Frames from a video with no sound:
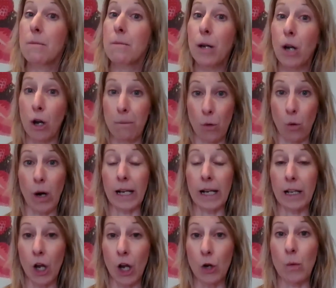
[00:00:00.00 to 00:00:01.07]
become quite
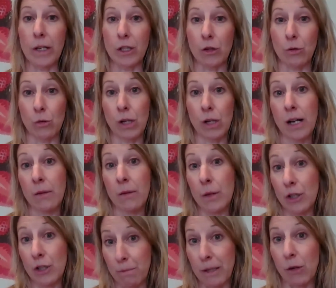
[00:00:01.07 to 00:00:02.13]
low when
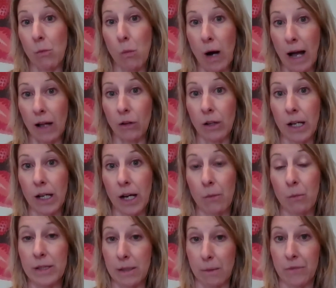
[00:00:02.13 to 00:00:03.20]
you've been unwell
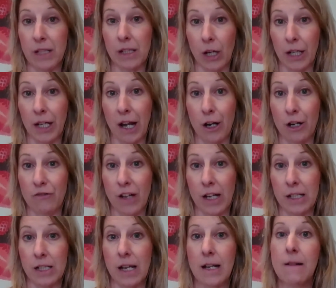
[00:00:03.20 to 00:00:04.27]
with something like COVID.